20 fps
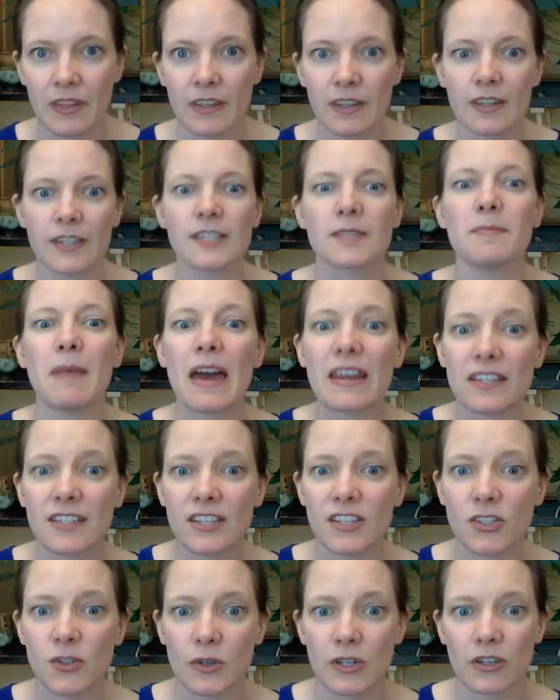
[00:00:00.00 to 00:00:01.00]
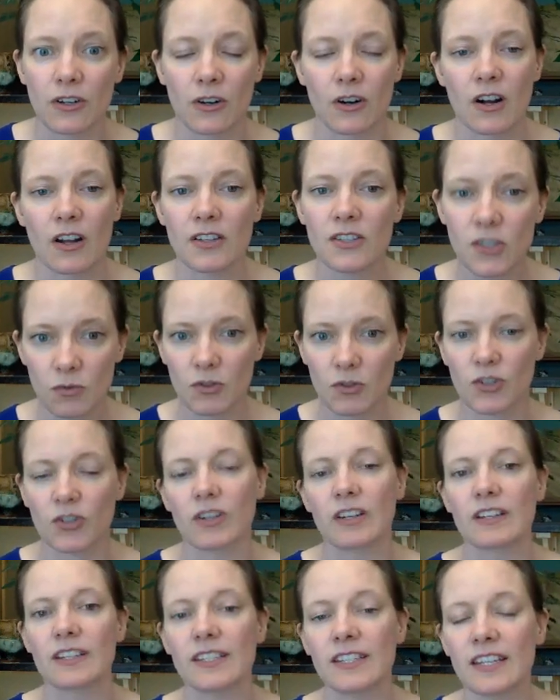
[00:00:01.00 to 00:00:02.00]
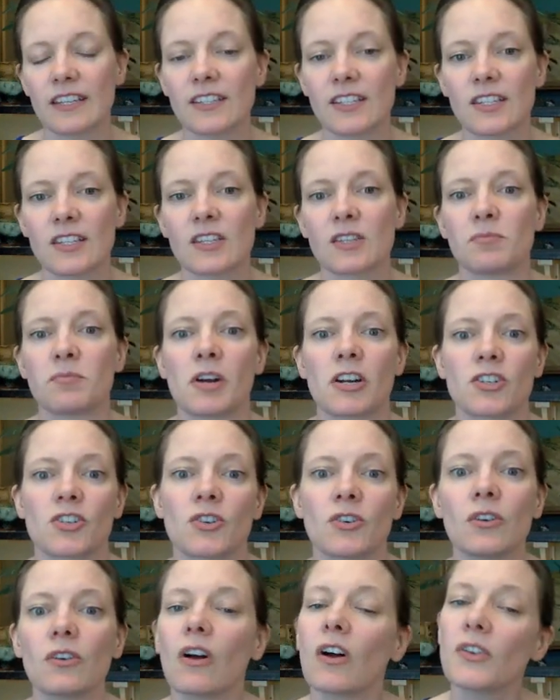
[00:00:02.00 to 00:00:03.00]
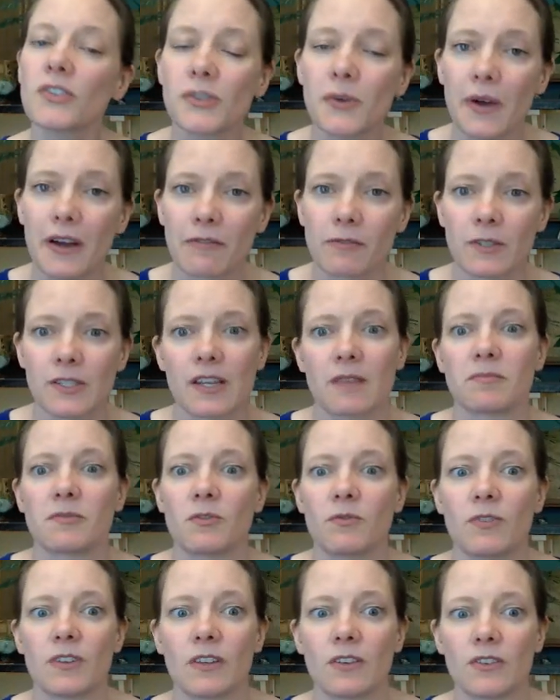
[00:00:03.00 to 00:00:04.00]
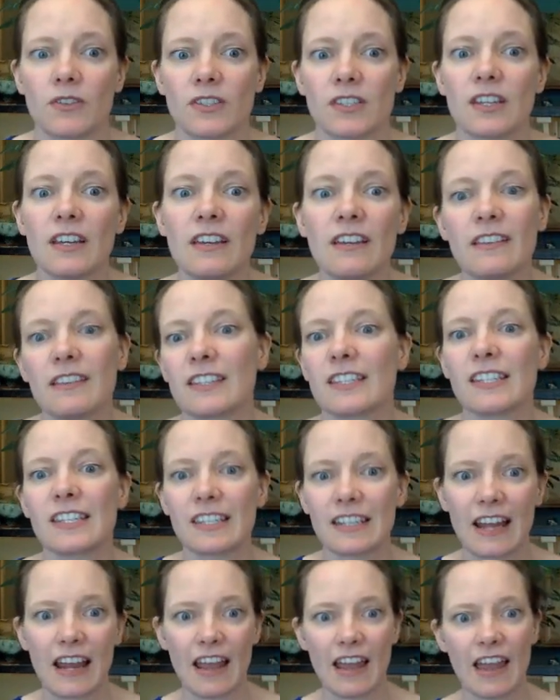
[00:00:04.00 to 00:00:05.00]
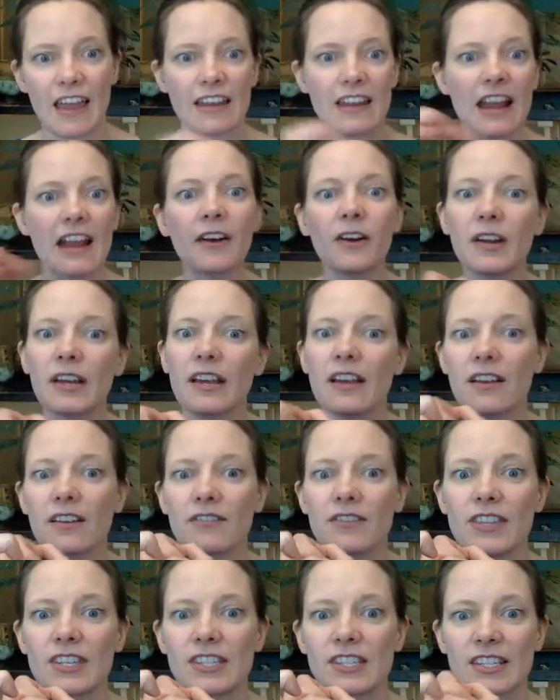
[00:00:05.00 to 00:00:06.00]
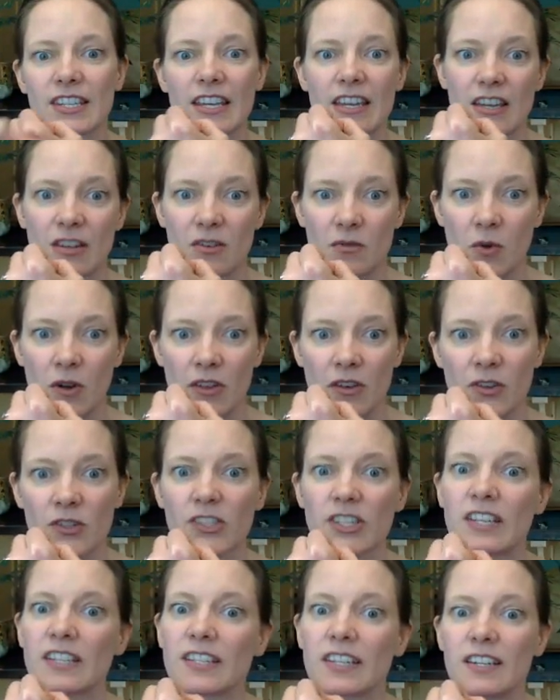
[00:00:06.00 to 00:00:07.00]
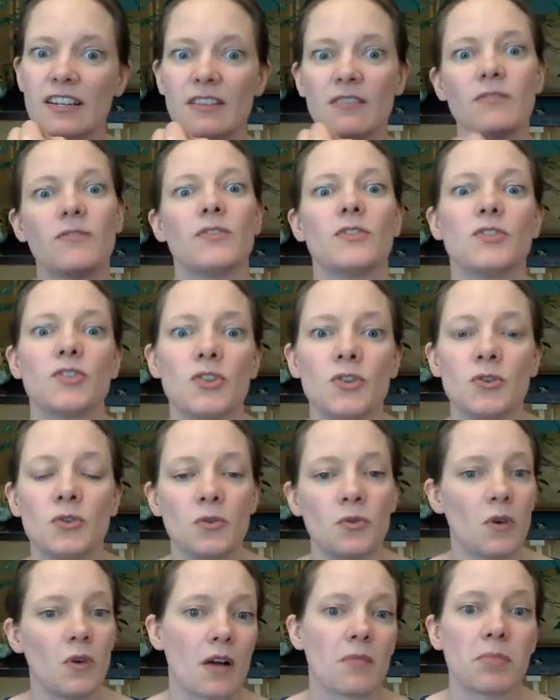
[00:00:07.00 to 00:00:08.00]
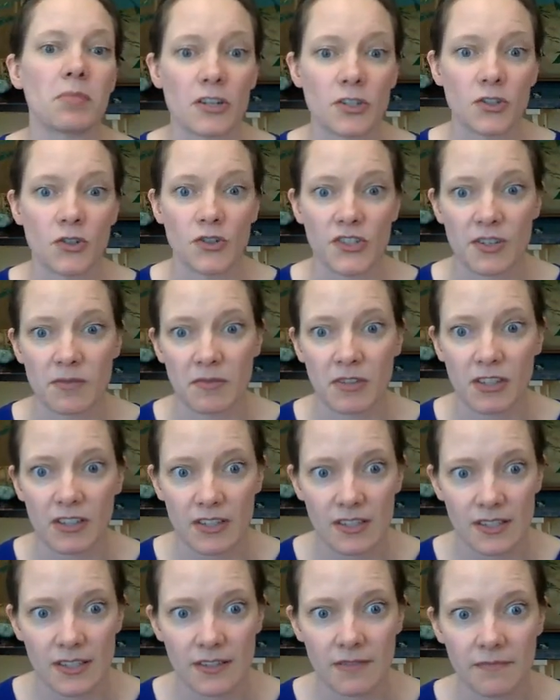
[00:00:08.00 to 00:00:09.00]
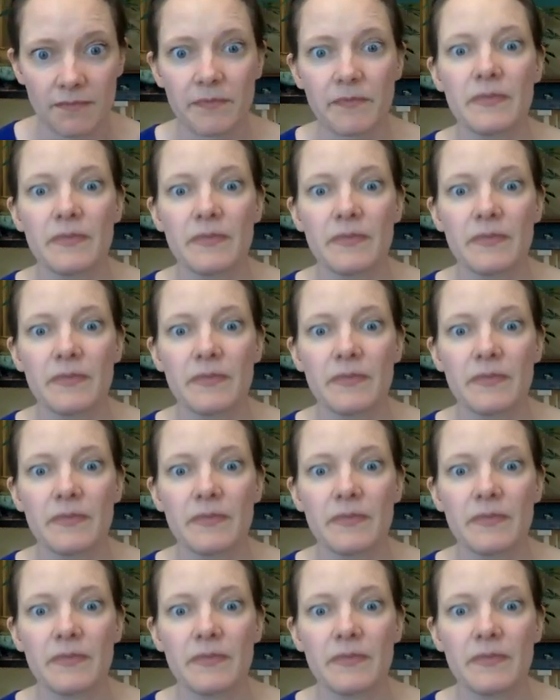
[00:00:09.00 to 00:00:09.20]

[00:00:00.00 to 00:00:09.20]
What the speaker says: Somatosensory neurons, which are going to sense this pressure, also have receptive fields. This is an area of the skin where they're sensitive to a pressure stimulus.